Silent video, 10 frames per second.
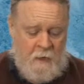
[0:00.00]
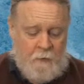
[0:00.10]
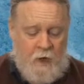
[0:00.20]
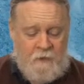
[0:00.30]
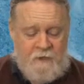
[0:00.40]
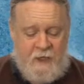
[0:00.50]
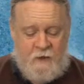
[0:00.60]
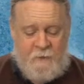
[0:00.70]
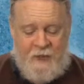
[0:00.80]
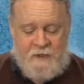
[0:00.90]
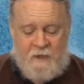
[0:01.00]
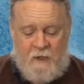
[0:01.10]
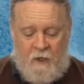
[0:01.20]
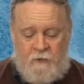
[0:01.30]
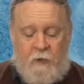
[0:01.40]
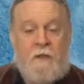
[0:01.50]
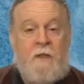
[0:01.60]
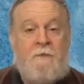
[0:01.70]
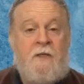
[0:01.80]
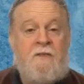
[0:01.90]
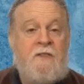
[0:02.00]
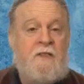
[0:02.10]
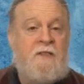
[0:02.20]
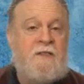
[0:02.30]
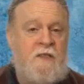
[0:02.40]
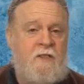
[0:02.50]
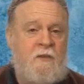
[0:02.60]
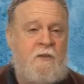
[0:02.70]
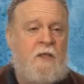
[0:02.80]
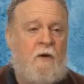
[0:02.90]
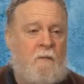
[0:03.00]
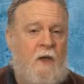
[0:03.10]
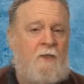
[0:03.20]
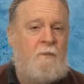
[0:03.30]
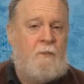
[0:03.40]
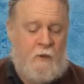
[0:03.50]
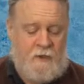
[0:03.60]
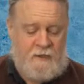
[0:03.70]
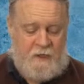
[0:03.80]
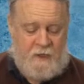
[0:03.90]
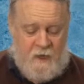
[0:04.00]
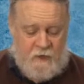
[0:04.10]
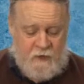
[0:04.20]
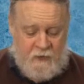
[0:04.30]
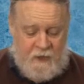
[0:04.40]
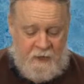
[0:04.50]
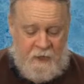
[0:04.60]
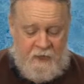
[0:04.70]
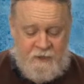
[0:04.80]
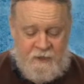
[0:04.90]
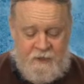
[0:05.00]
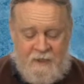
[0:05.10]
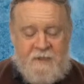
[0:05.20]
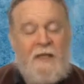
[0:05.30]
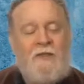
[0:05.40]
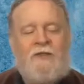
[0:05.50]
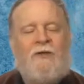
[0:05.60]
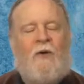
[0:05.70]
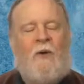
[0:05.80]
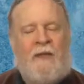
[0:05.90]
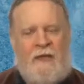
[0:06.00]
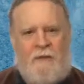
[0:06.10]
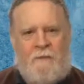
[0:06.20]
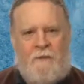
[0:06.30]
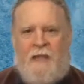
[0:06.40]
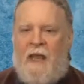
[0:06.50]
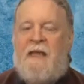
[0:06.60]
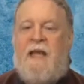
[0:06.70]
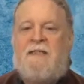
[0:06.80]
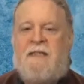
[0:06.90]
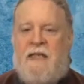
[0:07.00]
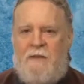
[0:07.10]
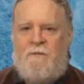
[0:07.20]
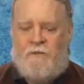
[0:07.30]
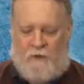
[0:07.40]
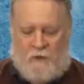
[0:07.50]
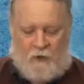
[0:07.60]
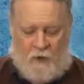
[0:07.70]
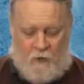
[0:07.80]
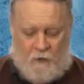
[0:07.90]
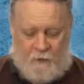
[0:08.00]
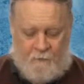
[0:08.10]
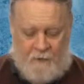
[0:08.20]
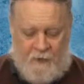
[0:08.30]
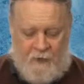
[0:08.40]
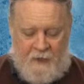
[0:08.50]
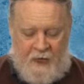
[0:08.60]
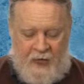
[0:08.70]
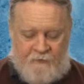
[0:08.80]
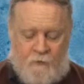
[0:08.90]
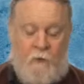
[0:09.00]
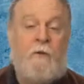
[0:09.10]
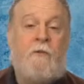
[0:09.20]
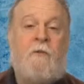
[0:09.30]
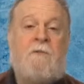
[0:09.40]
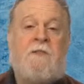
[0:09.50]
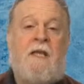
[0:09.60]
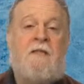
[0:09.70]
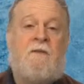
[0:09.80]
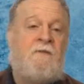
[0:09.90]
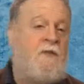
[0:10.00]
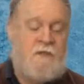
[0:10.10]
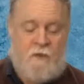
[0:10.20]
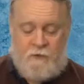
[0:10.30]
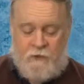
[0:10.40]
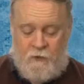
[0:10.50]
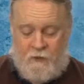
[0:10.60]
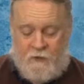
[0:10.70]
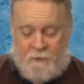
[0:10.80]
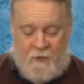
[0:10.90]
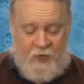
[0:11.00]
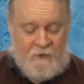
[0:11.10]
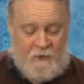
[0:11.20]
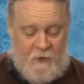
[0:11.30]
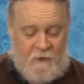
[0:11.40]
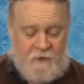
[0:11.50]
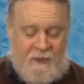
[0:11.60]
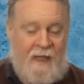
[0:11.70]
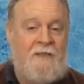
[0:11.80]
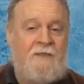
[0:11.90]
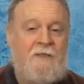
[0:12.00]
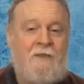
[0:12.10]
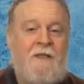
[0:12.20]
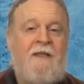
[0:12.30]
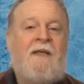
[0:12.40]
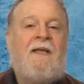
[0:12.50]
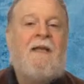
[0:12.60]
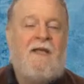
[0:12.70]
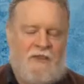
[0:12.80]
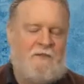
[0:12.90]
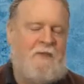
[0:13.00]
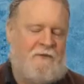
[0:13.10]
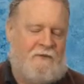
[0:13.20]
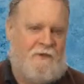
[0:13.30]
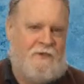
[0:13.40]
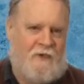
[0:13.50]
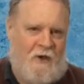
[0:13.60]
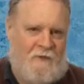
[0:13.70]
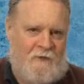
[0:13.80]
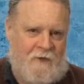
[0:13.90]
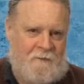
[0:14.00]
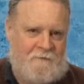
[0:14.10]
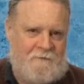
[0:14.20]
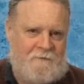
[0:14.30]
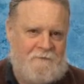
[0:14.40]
Progress Now New Mexico, noting that Pierce's constituents are among the poorest in the country, suggests they should call him and ask him for a loan. After all, the group says if he's so sure that private loans are the answer, he should be the first to offer them.